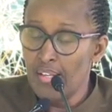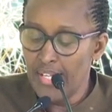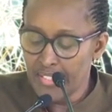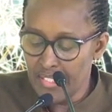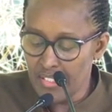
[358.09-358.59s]

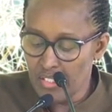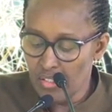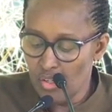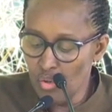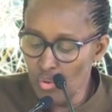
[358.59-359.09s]
Let us
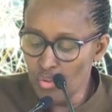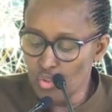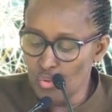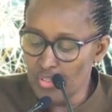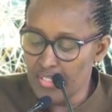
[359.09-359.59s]
all
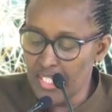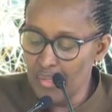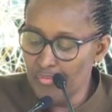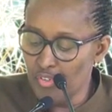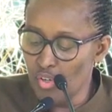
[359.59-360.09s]
do the
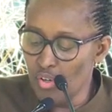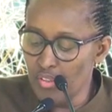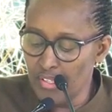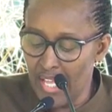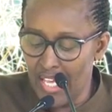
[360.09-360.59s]
same for all
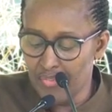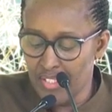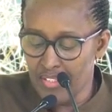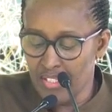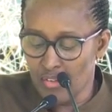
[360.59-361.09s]
the life
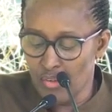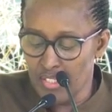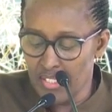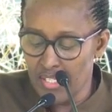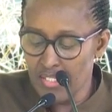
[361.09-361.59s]
that
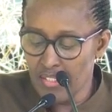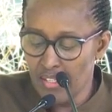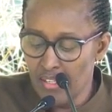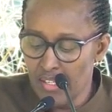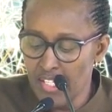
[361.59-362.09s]
surrounds us
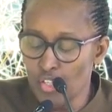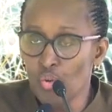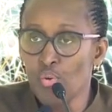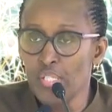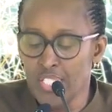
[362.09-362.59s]
in
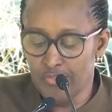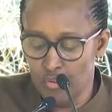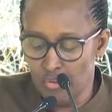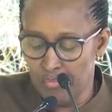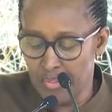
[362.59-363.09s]
all
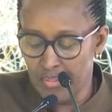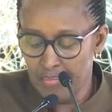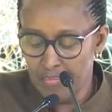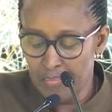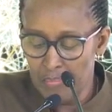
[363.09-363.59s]
forms.
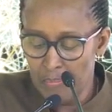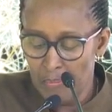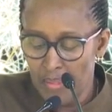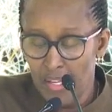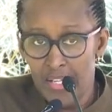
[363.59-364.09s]

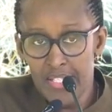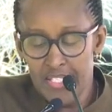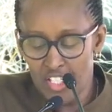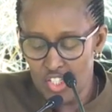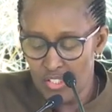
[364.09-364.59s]

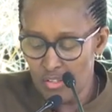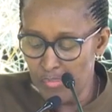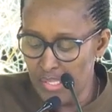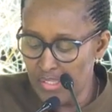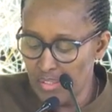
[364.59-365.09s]
Ladies and
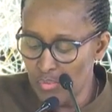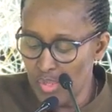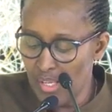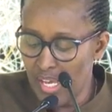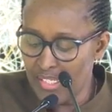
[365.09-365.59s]
gentlemen,
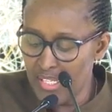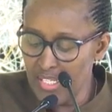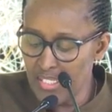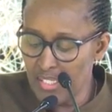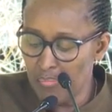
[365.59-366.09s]
we at
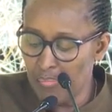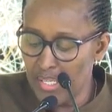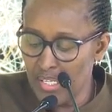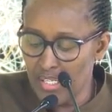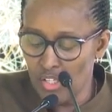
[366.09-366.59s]
least
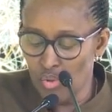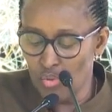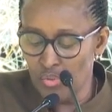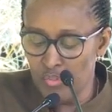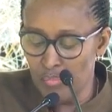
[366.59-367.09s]
partly
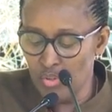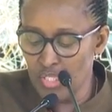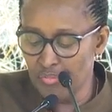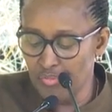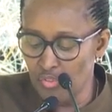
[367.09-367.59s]
owe the
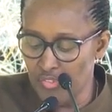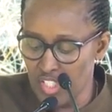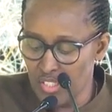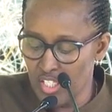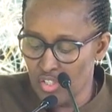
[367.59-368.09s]
bountiful
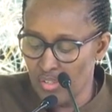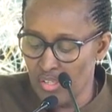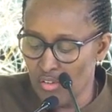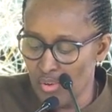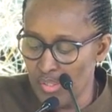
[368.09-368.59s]

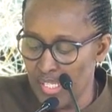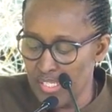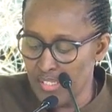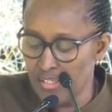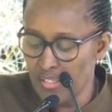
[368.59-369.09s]
vegetation around
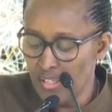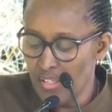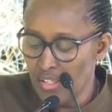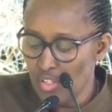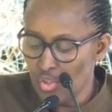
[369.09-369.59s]
us
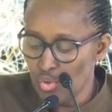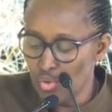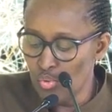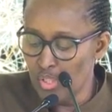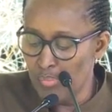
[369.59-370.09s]

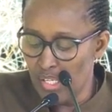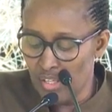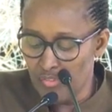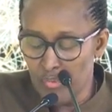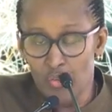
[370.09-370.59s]
to the
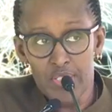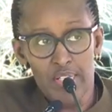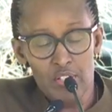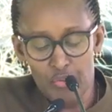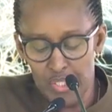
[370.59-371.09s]
beloved
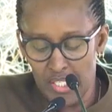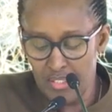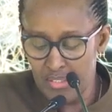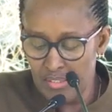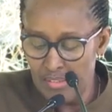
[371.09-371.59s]
mountain
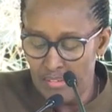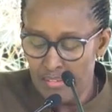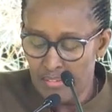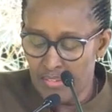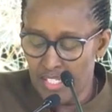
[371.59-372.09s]
gorillas
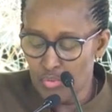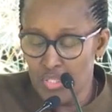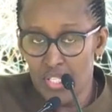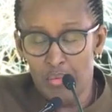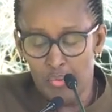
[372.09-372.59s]
that we
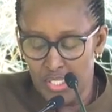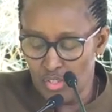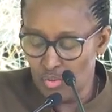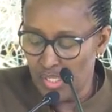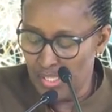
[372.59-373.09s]
celebrate
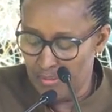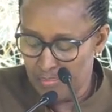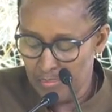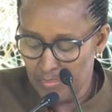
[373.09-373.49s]
today.